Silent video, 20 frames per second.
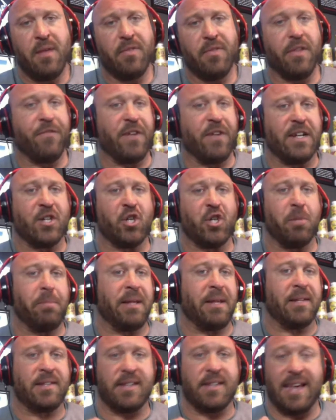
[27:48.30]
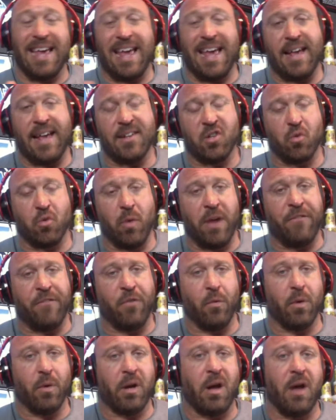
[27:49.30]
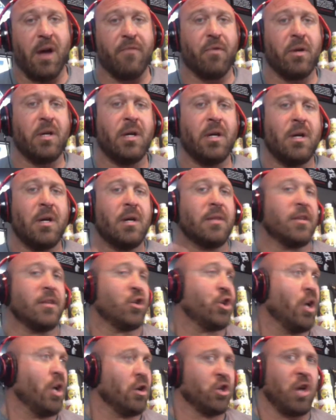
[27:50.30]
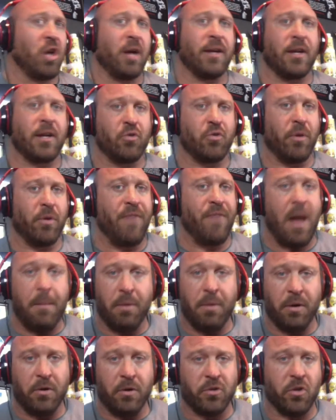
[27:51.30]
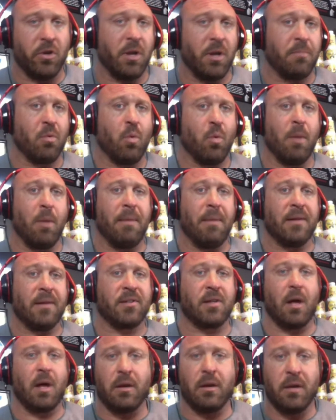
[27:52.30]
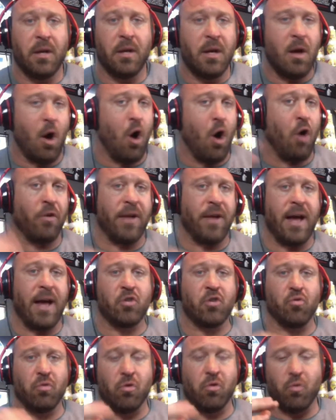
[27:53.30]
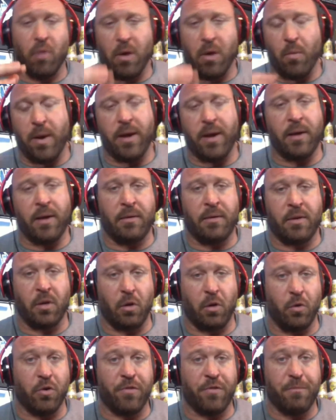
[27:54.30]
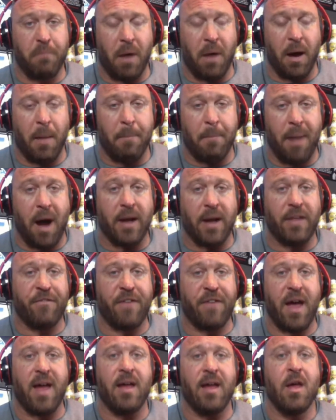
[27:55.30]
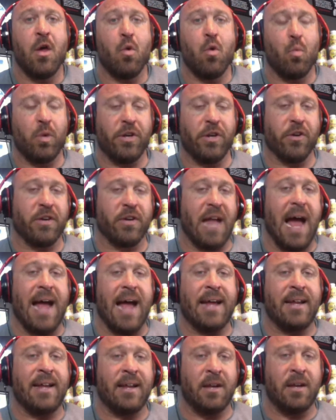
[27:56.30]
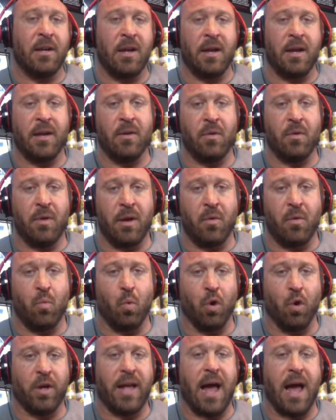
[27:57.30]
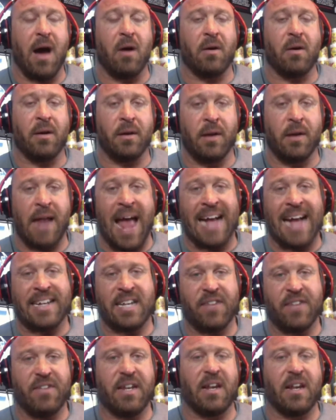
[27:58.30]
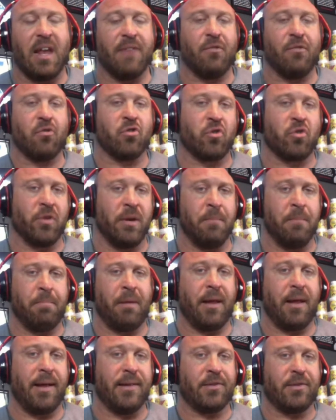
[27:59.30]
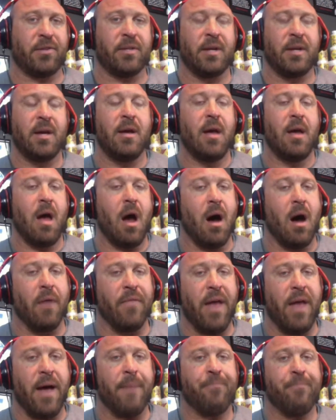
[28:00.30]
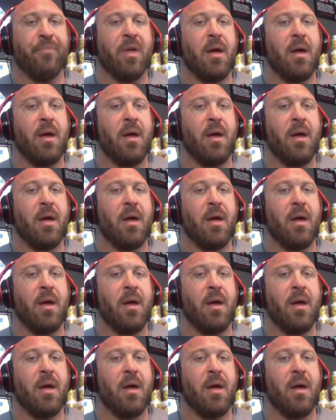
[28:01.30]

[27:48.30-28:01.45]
The Finish It BCAA is great for recovery. The Shell Shock Extreme Fat Burner is our number one bestseller. All natural, great way to lose body fat when your diet and workout and activity levels are in place on that.